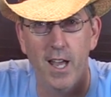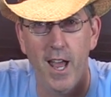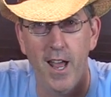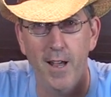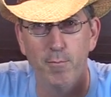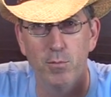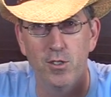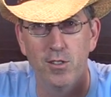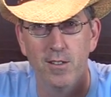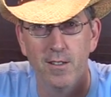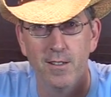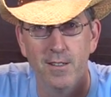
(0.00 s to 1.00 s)
games.
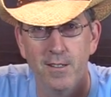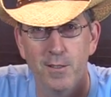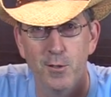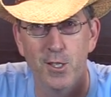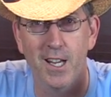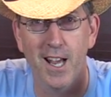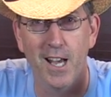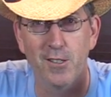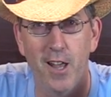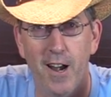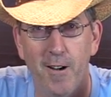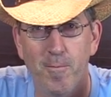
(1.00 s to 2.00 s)
See you guys
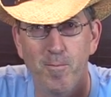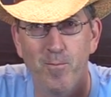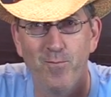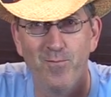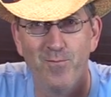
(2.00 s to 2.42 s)
later.